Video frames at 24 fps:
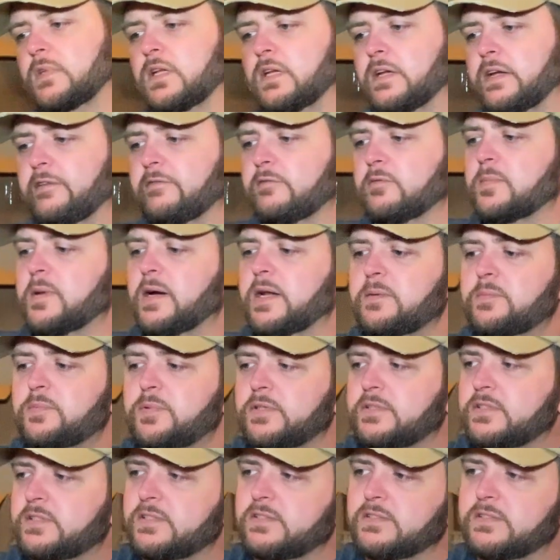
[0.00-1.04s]
Everybody
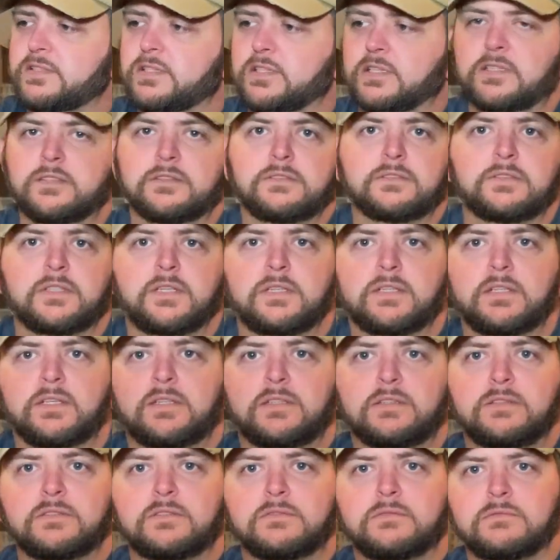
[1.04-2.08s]
puts in stickers
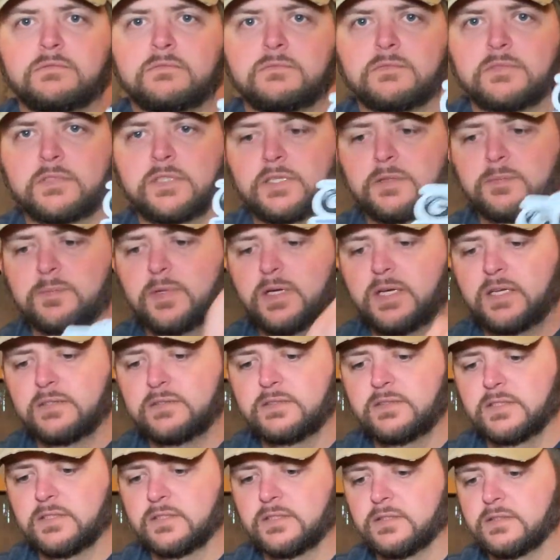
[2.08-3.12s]
nowadays, gear pack
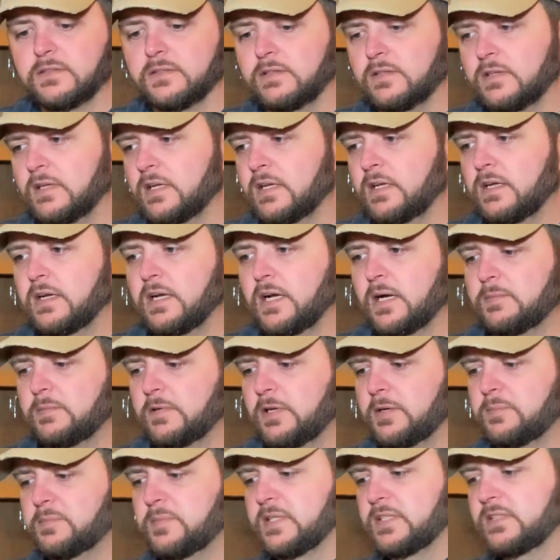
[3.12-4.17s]
sticker. I'm
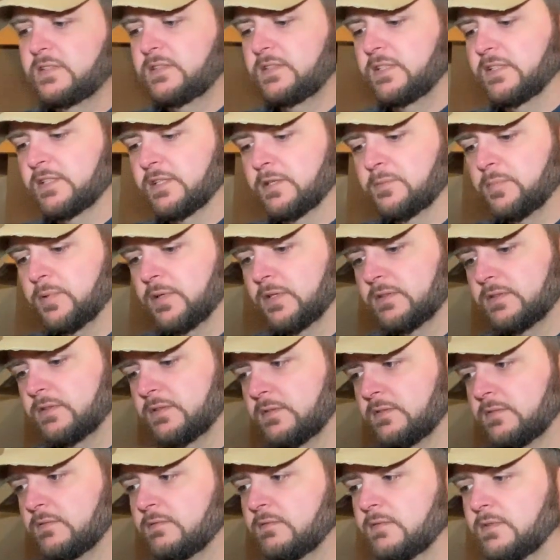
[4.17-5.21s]
not a big sticker
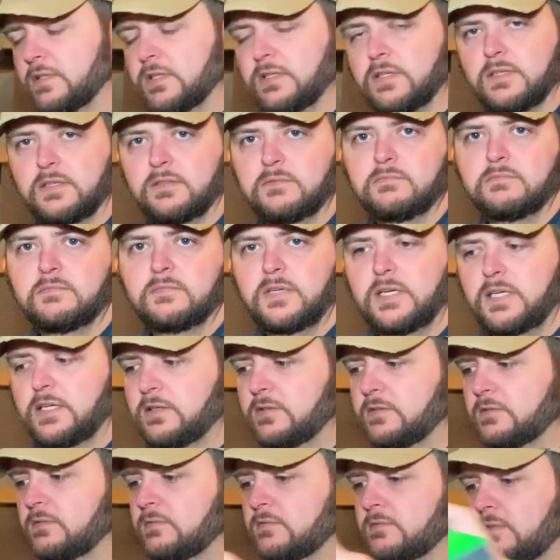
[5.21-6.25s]
person. I
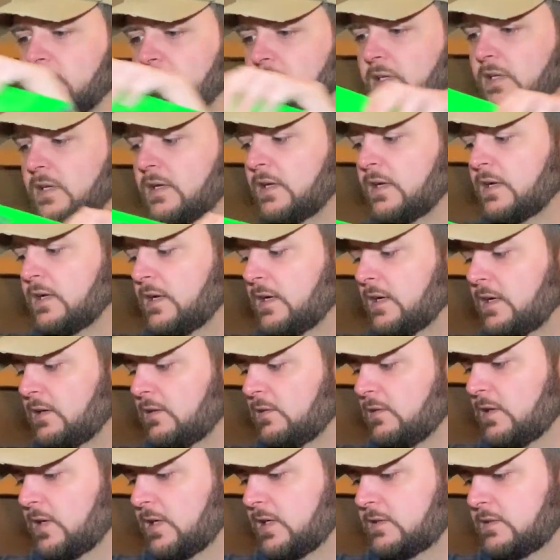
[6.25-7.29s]
don't
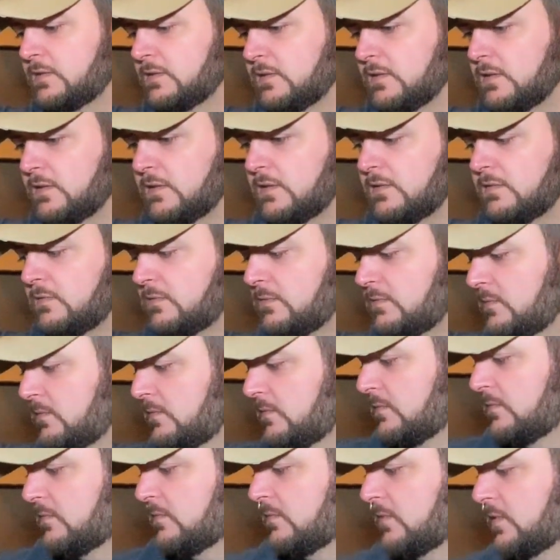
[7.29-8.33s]
like to,
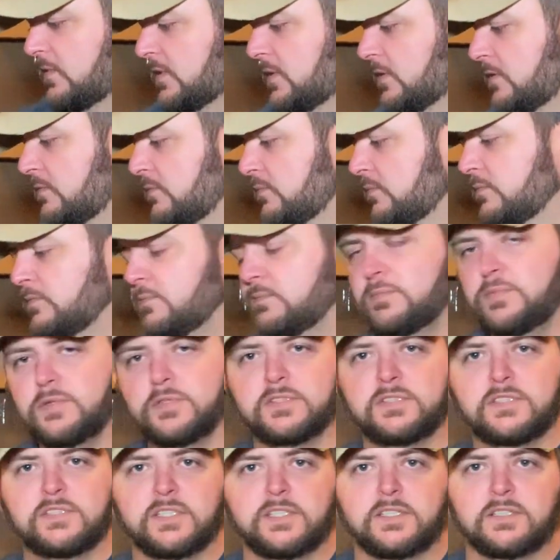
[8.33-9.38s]
you know, put
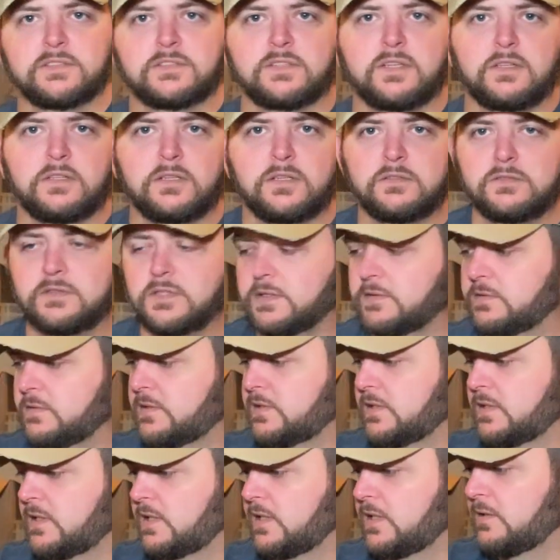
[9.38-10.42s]
stickers all over
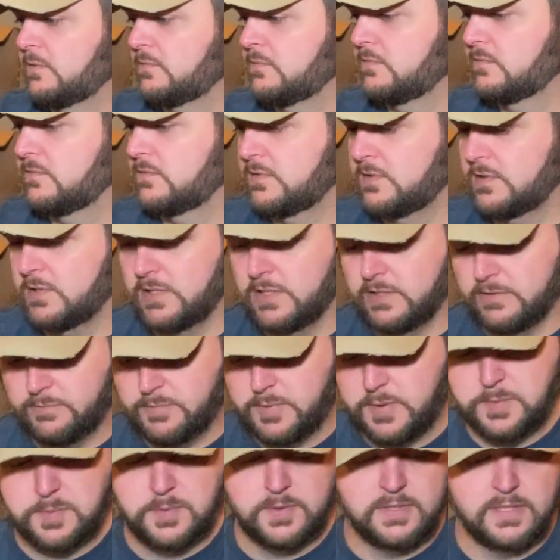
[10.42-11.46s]
everything to give
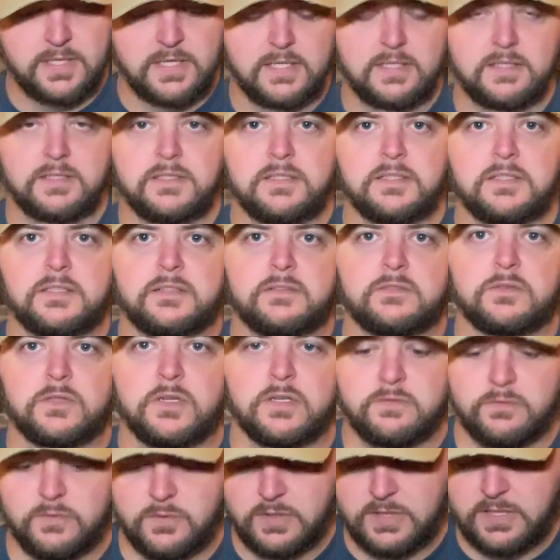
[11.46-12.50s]
people an idea
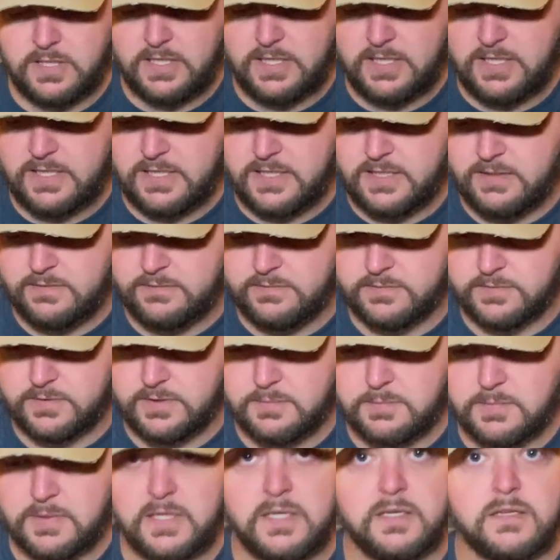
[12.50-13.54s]
of what I have
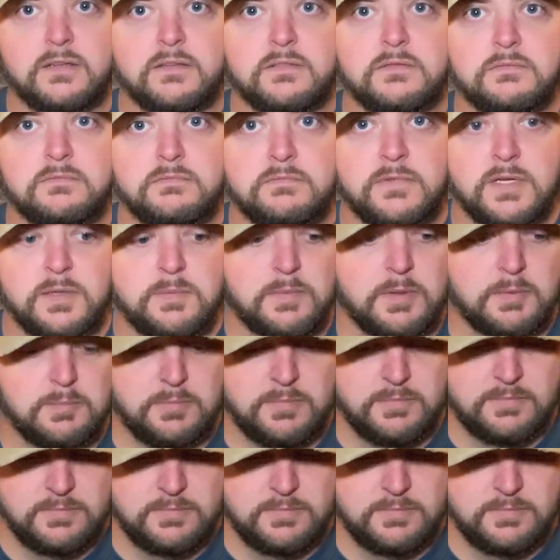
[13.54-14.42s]
in my